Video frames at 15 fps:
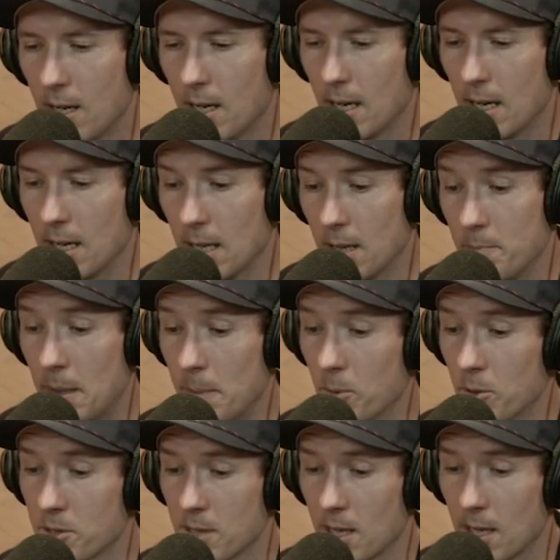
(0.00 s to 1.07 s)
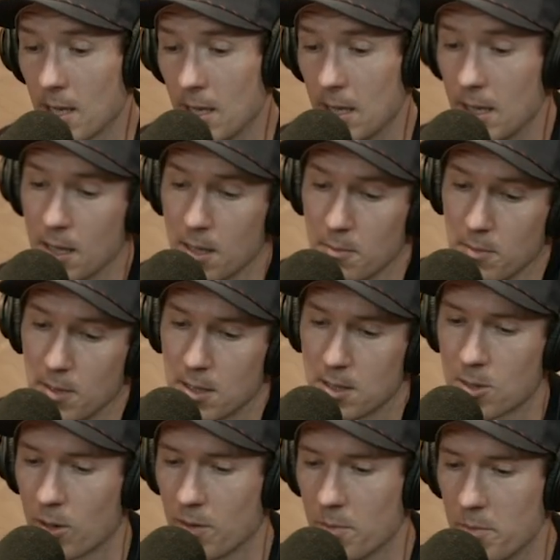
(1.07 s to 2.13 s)
And people said, and the, it's
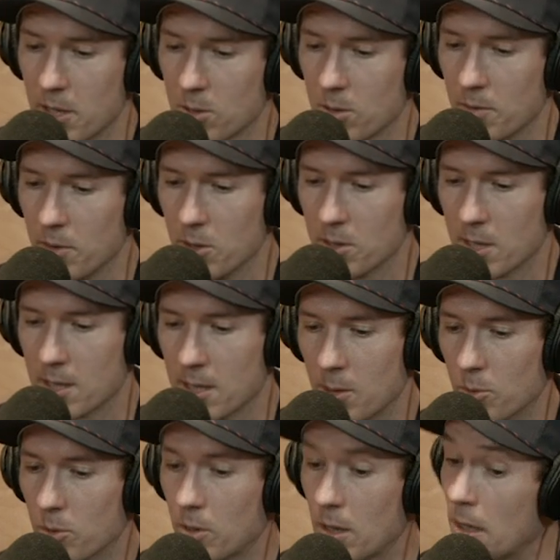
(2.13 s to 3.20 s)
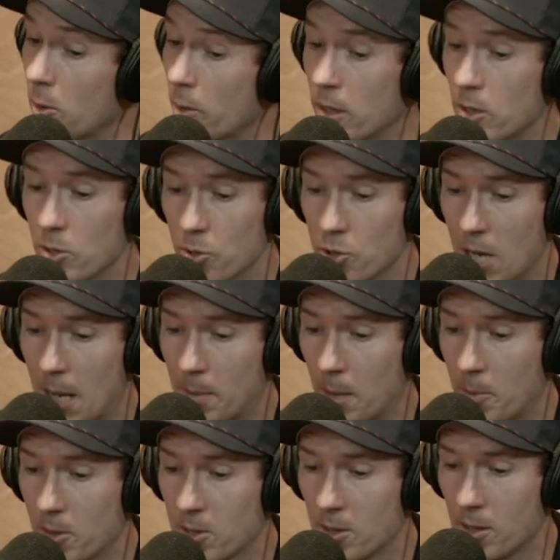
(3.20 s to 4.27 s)
sort of a mixed reviews. They said it will create new job
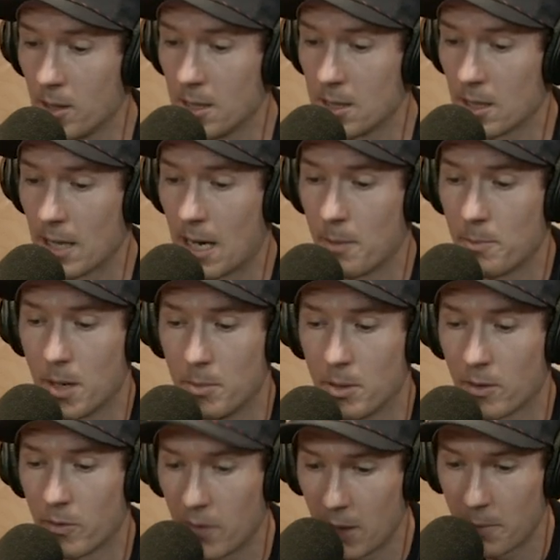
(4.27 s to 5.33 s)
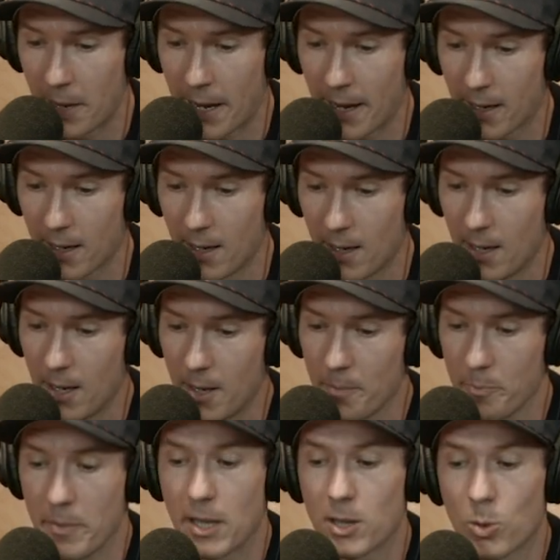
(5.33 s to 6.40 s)
opportunities, allow public feedback,
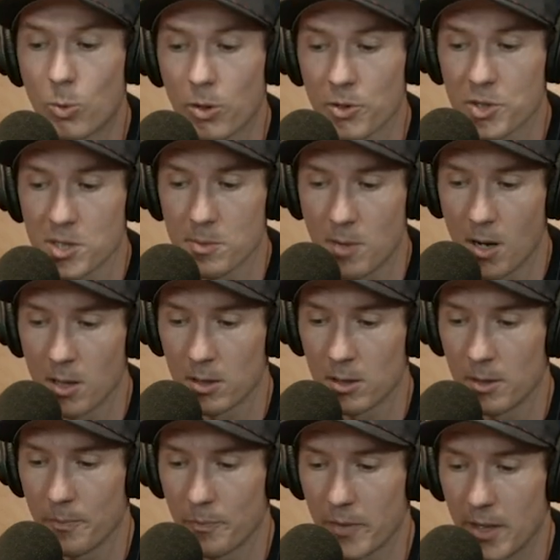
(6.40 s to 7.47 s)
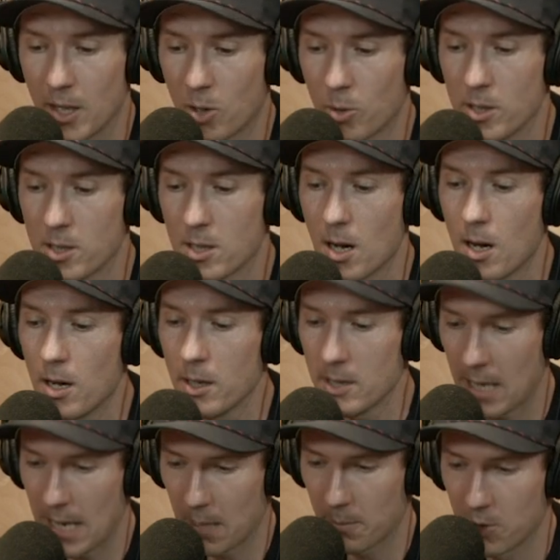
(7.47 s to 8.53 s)
make the world smaller, increase
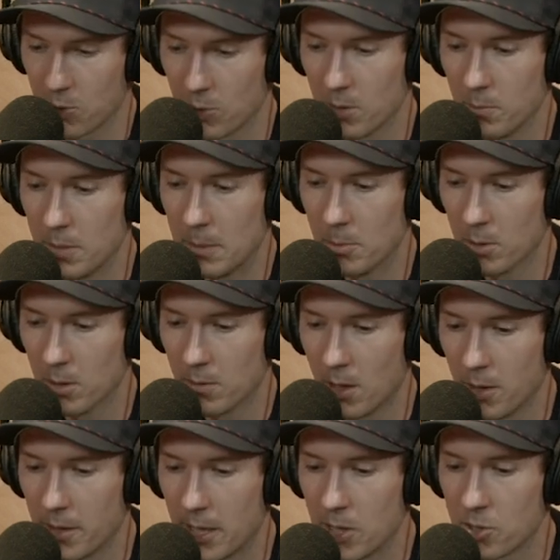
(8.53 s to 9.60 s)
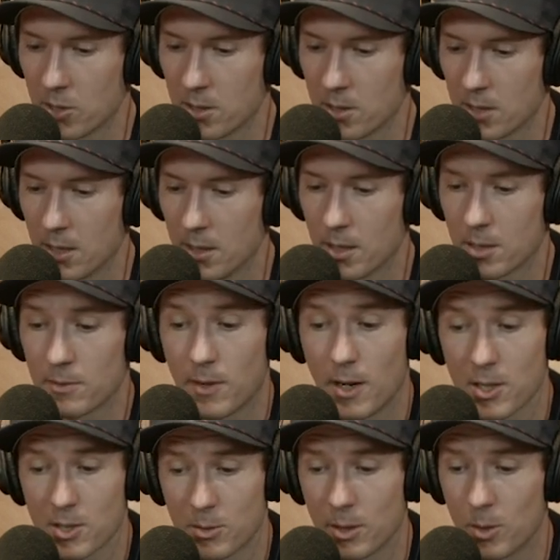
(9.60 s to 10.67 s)
contact between people of all nations, and thus
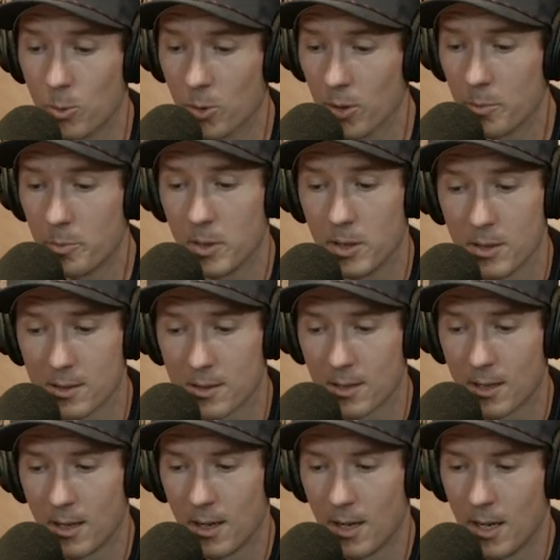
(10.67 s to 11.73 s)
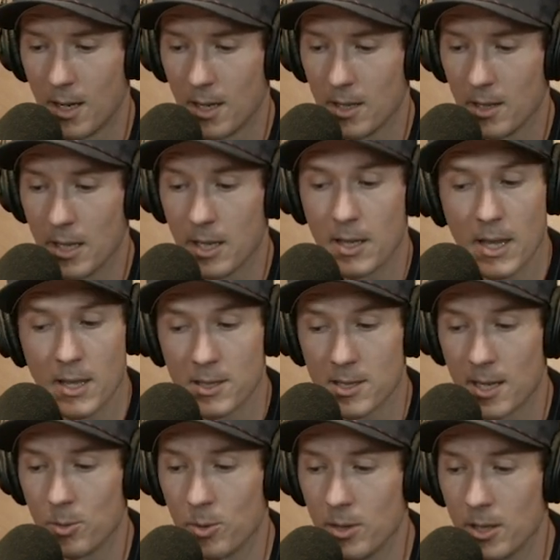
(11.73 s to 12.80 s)
fostering world peace. They then
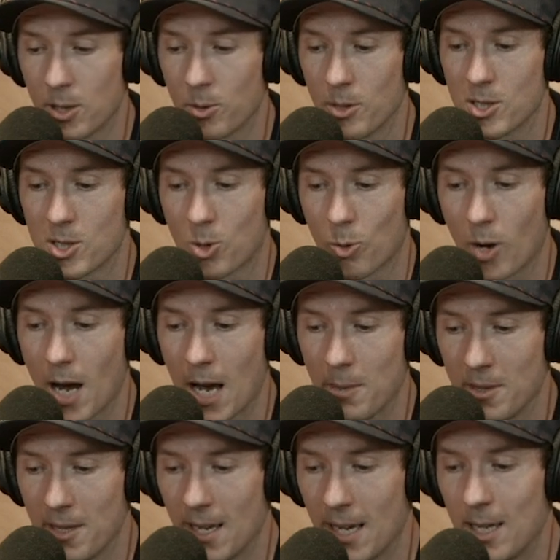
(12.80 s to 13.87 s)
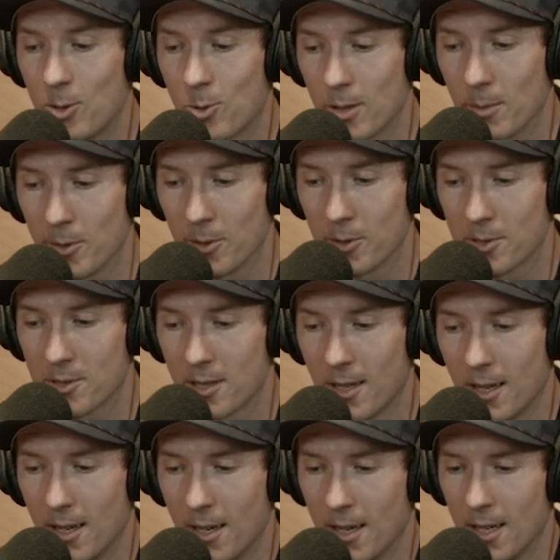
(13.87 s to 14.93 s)
said it will increase crime and aid criminals.
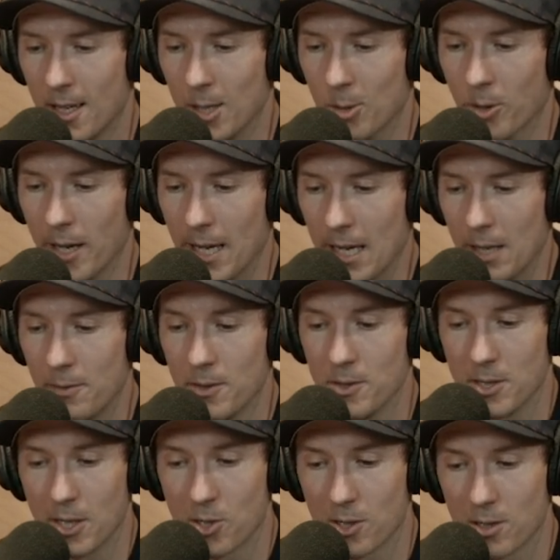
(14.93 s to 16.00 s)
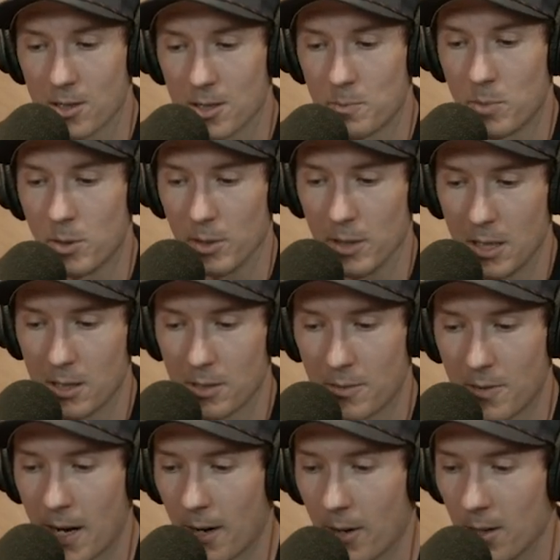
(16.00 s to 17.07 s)
It will aid physicians, police,
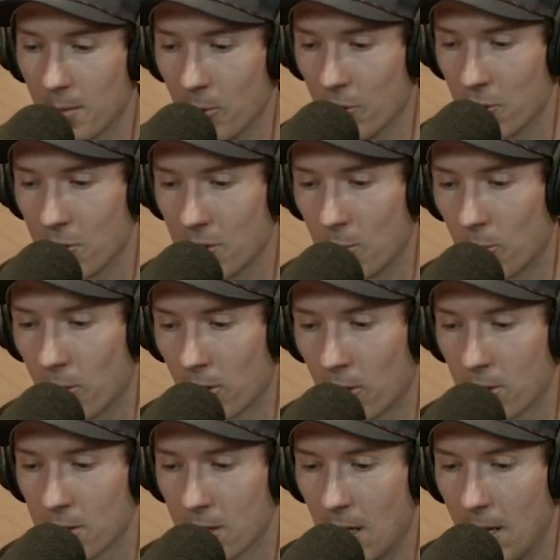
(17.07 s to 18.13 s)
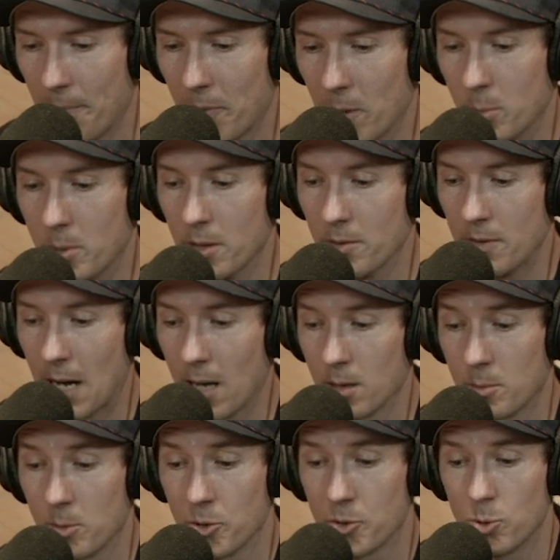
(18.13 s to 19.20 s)
fire, and emergency workers. It'll be a
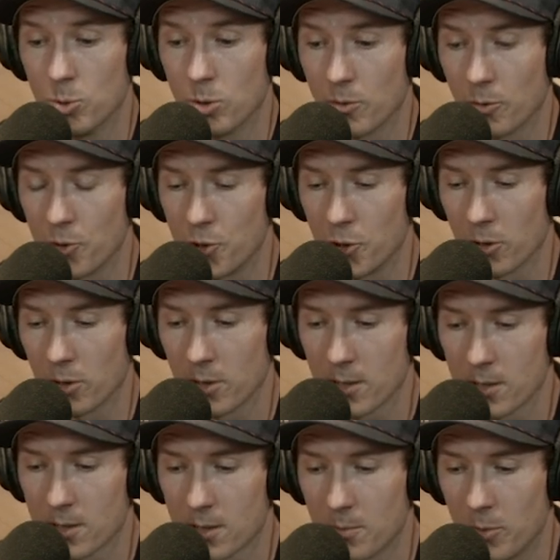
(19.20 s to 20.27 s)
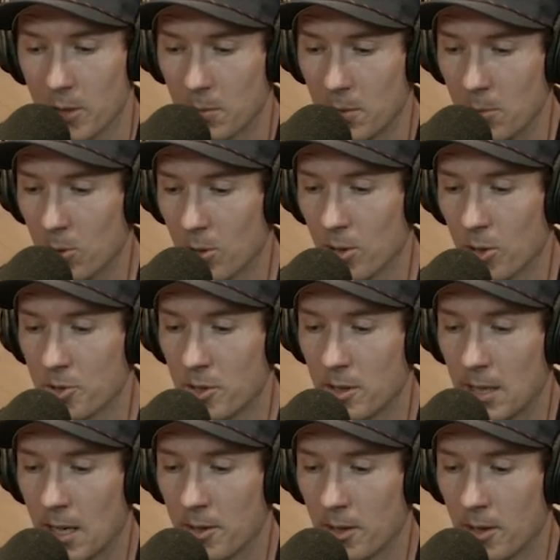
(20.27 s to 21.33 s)
valuable tool for journalists, bring people closer
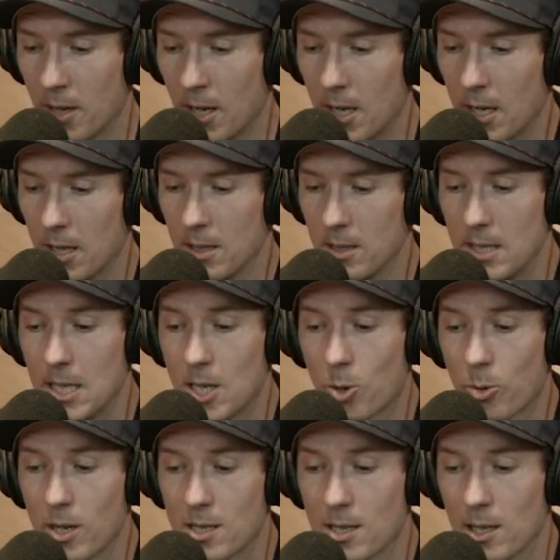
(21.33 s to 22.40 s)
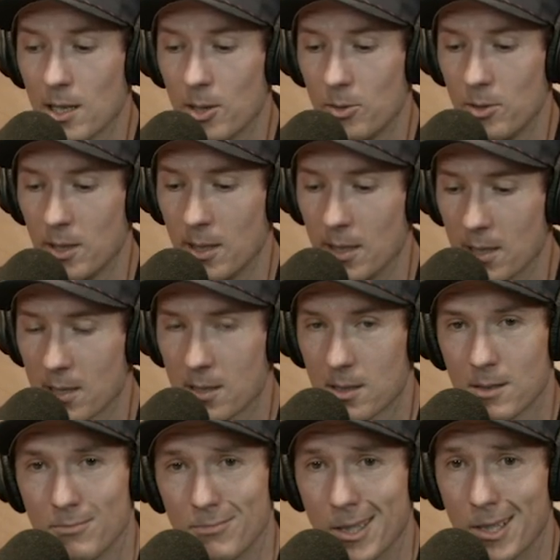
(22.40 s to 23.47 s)
together, decrease loneliness.
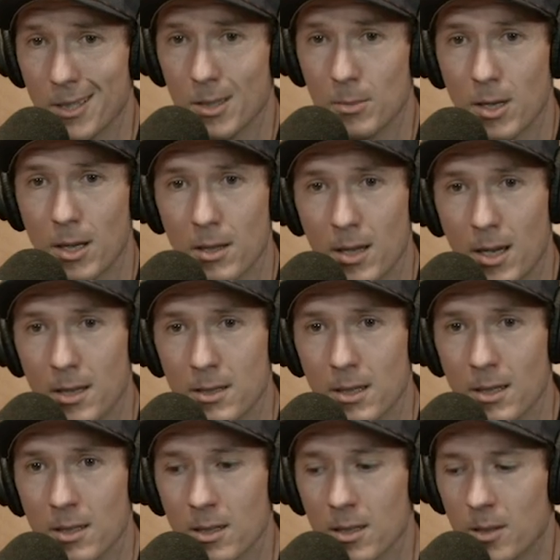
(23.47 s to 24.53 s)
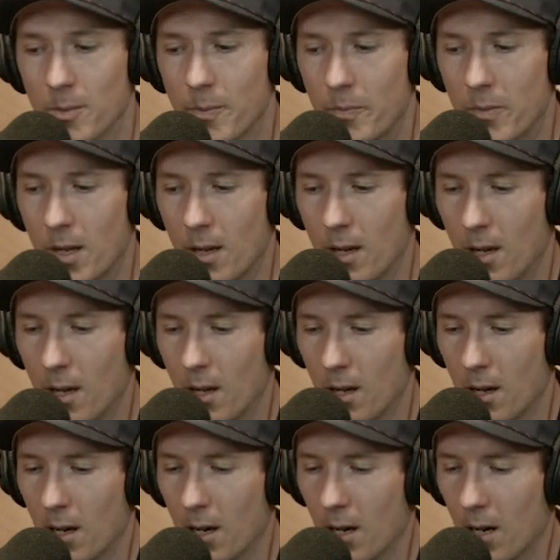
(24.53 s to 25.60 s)
I don't know about that, Danielle.
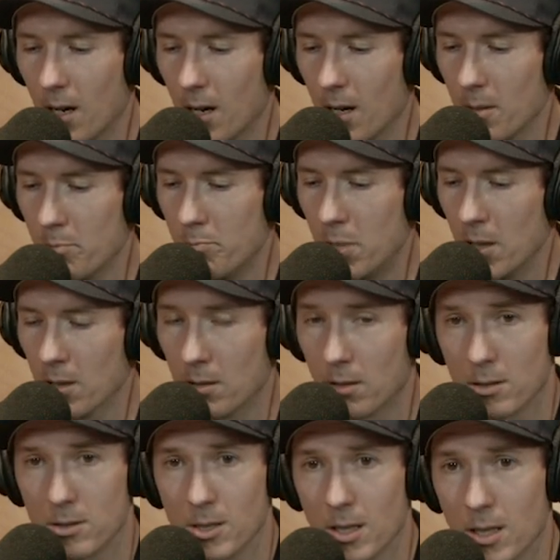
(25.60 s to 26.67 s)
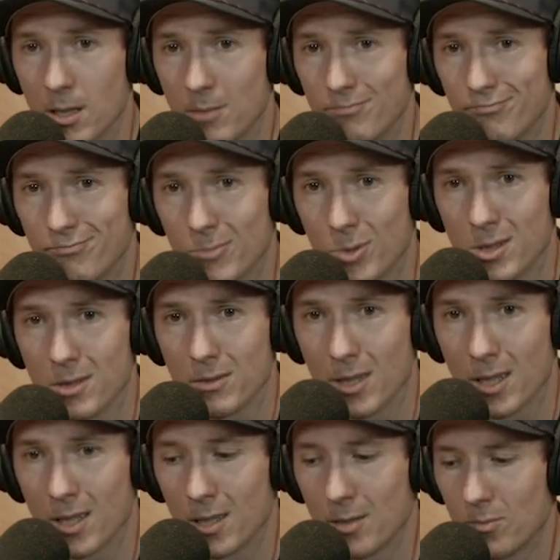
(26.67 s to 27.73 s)
Uh, Bill or John with
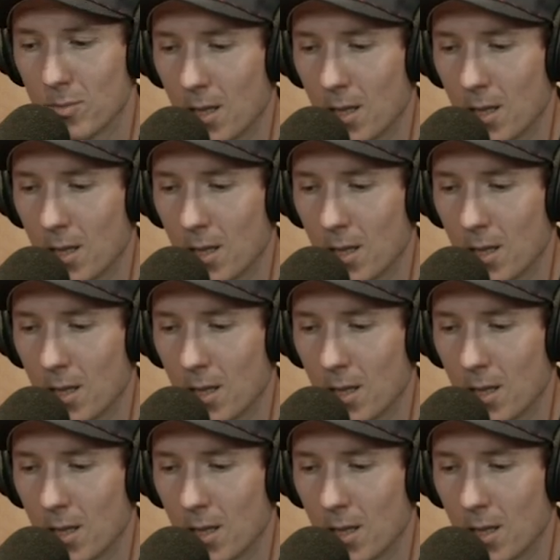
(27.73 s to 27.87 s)
Savannah.